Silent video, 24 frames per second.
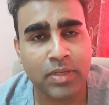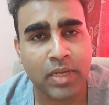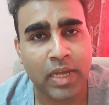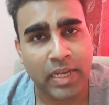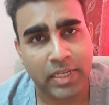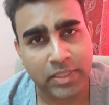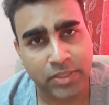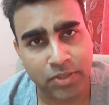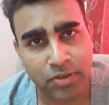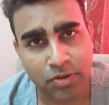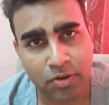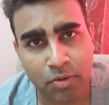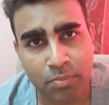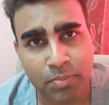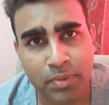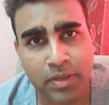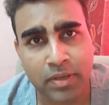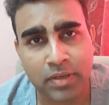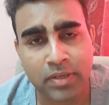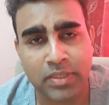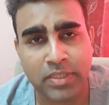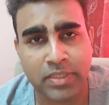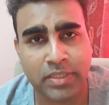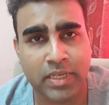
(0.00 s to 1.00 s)

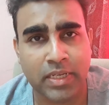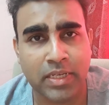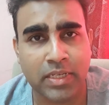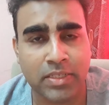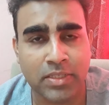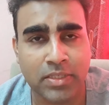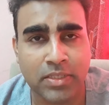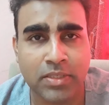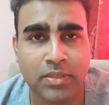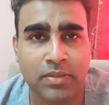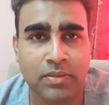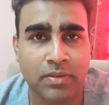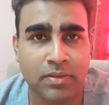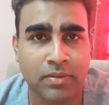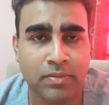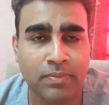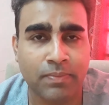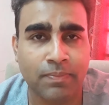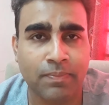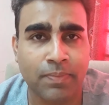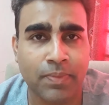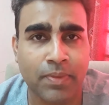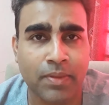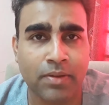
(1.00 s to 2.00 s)
astronomical science.
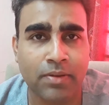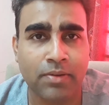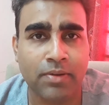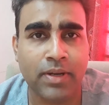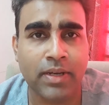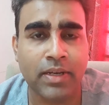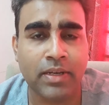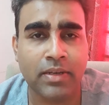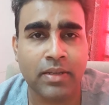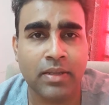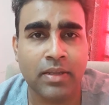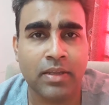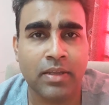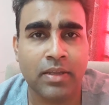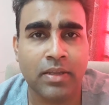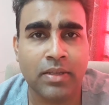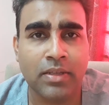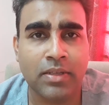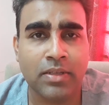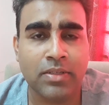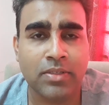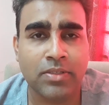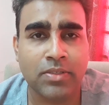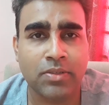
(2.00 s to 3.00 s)
All right.
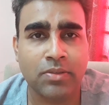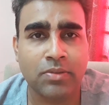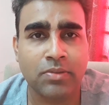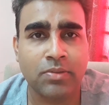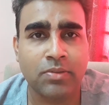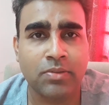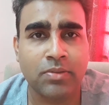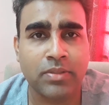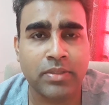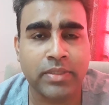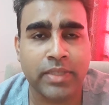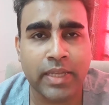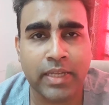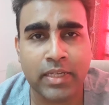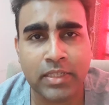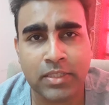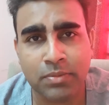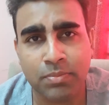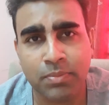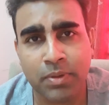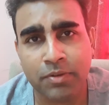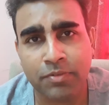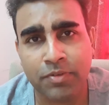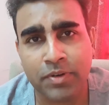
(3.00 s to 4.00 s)
So
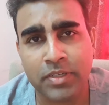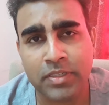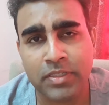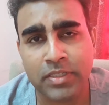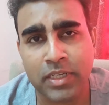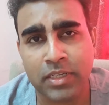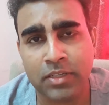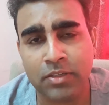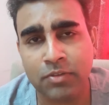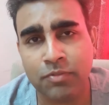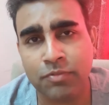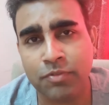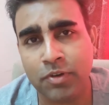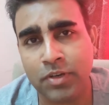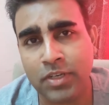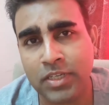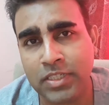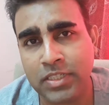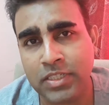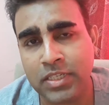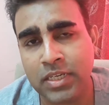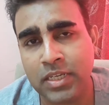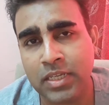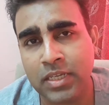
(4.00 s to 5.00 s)
thanks, my friends. Thank you for
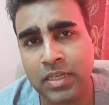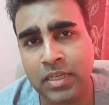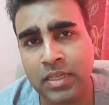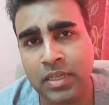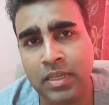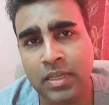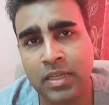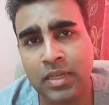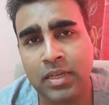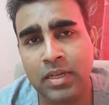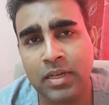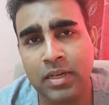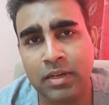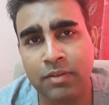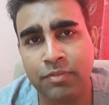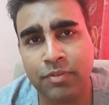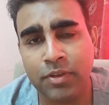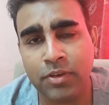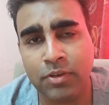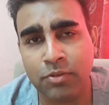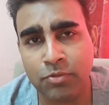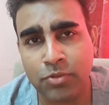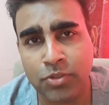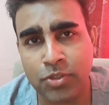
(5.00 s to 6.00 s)
listening. If
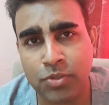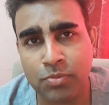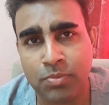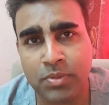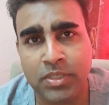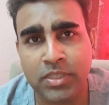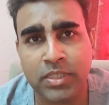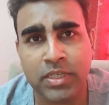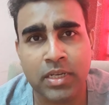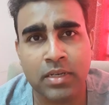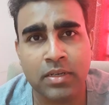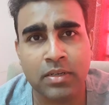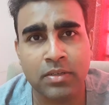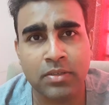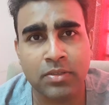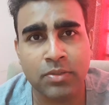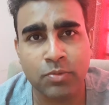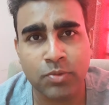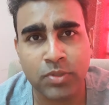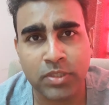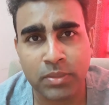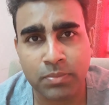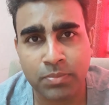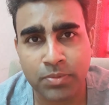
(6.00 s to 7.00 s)
you're new to my channel,
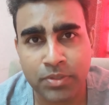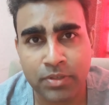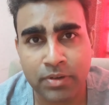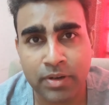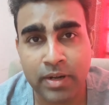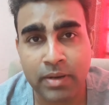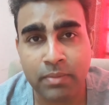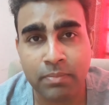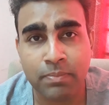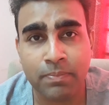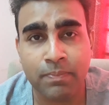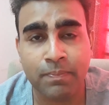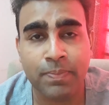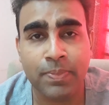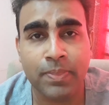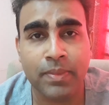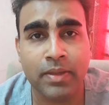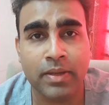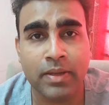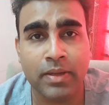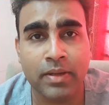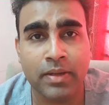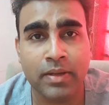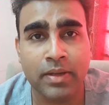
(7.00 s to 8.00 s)
do subscribe.
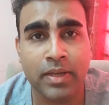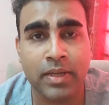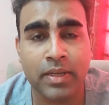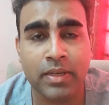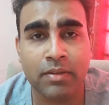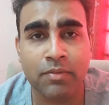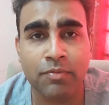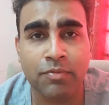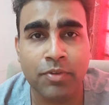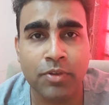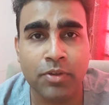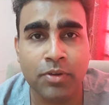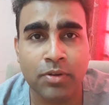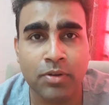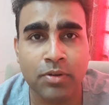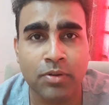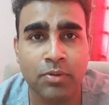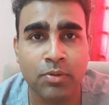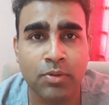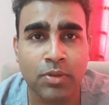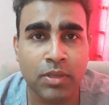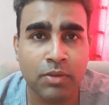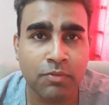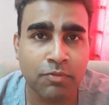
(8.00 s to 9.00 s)
And if you're
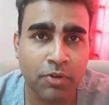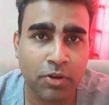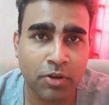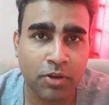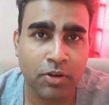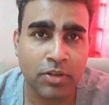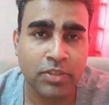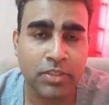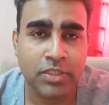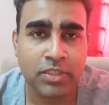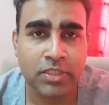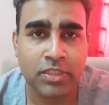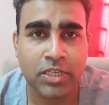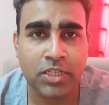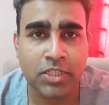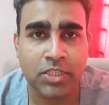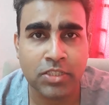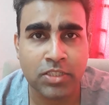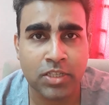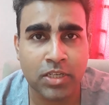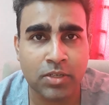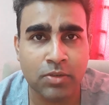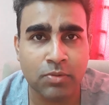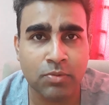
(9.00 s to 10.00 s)
looking for
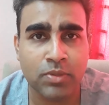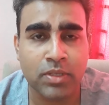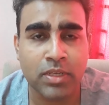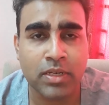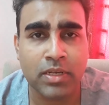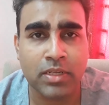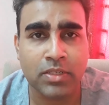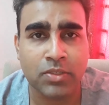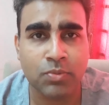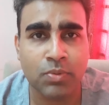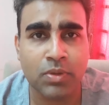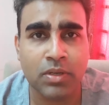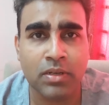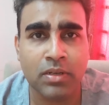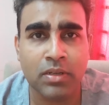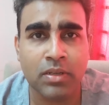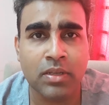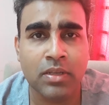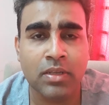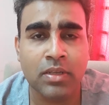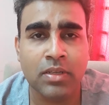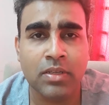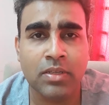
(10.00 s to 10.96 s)
consultations, I do that as well.